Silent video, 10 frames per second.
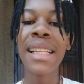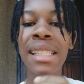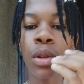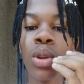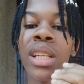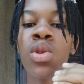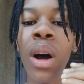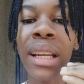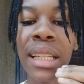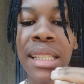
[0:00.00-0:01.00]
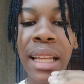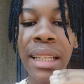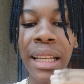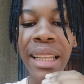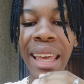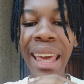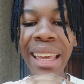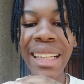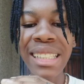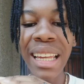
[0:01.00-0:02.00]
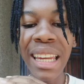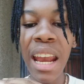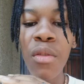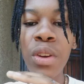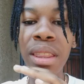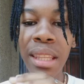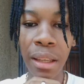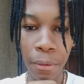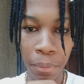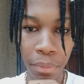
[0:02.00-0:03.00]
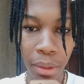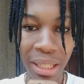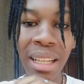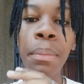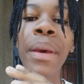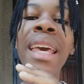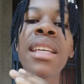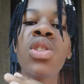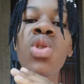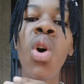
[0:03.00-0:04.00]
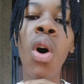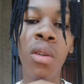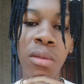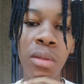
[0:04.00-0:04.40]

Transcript: You need to understand that each and everything that pays off